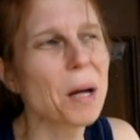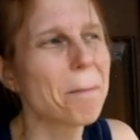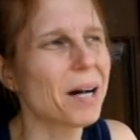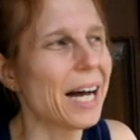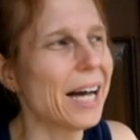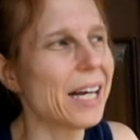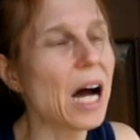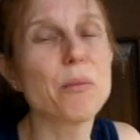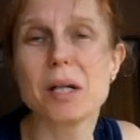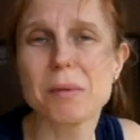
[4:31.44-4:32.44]
but
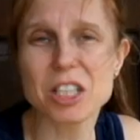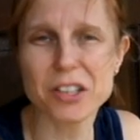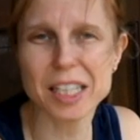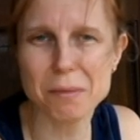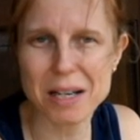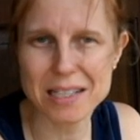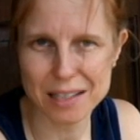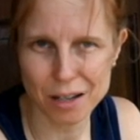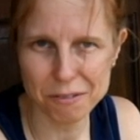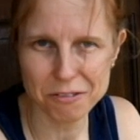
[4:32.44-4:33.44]
I will be treating
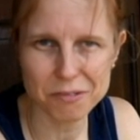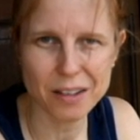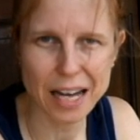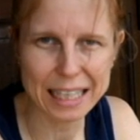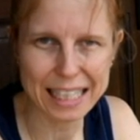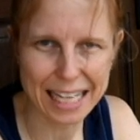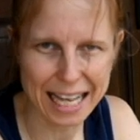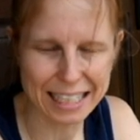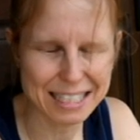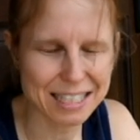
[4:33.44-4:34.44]
myself at the
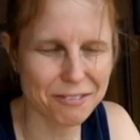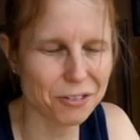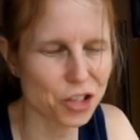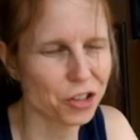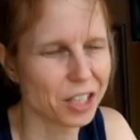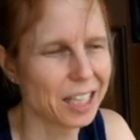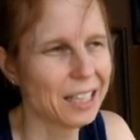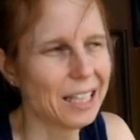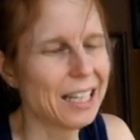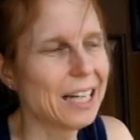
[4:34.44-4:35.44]
end for sure.
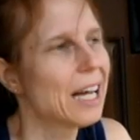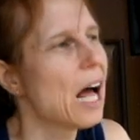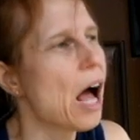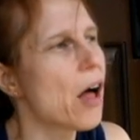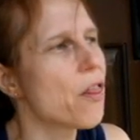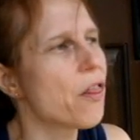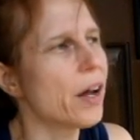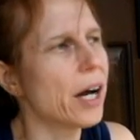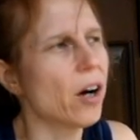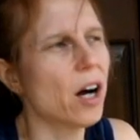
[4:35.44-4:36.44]

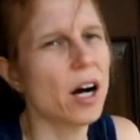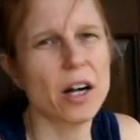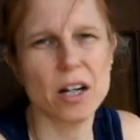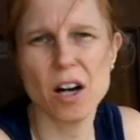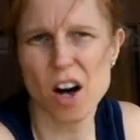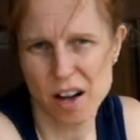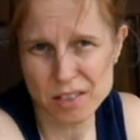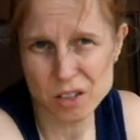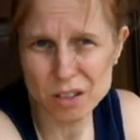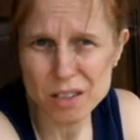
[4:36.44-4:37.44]
There are
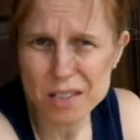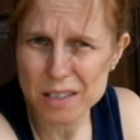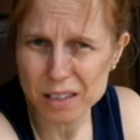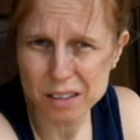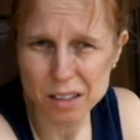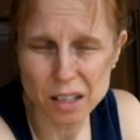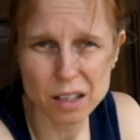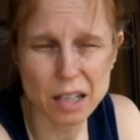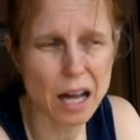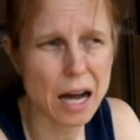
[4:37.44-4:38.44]
hostels
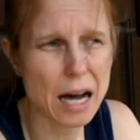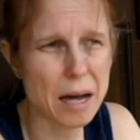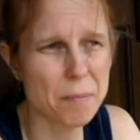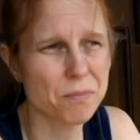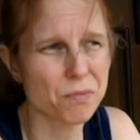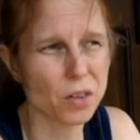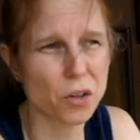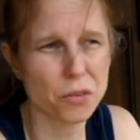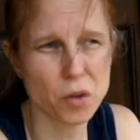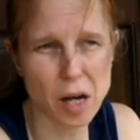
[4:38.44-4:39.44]

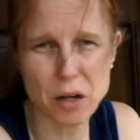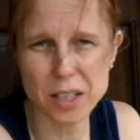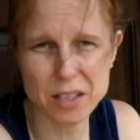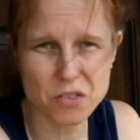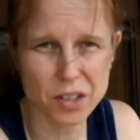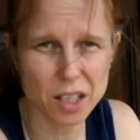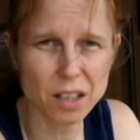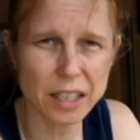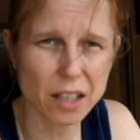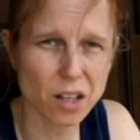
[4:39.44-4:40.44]
throughout
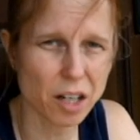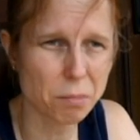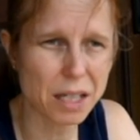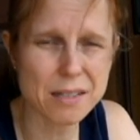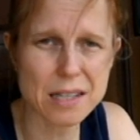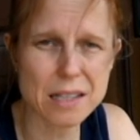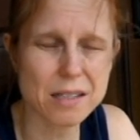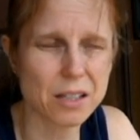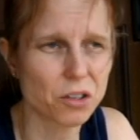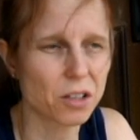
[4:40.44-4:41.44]
Israel in a lot of
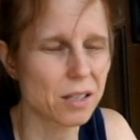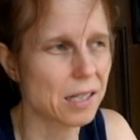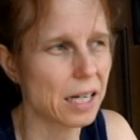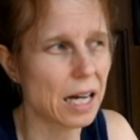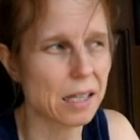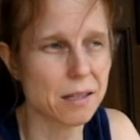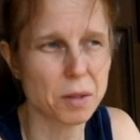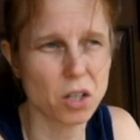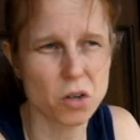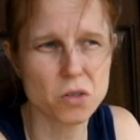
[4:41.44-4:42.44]
places, and you can stay at some
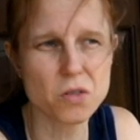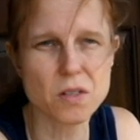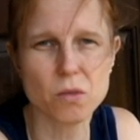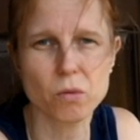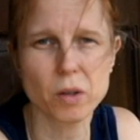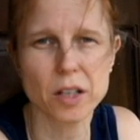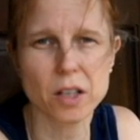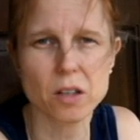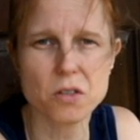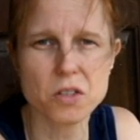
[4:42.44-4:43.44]
of those where
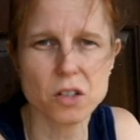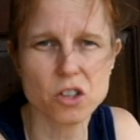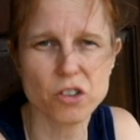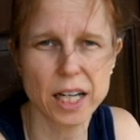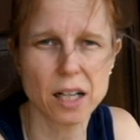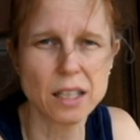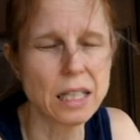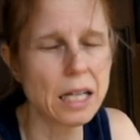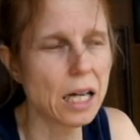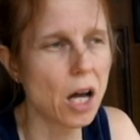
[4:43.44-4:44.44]
they're close to the trail.
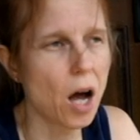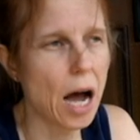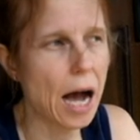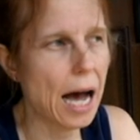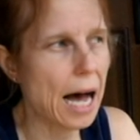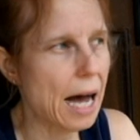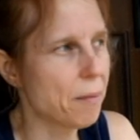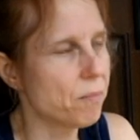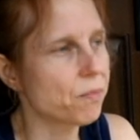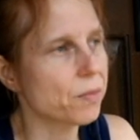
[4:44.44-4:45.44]

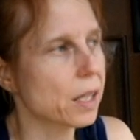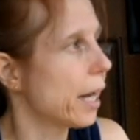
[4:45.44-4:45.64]
And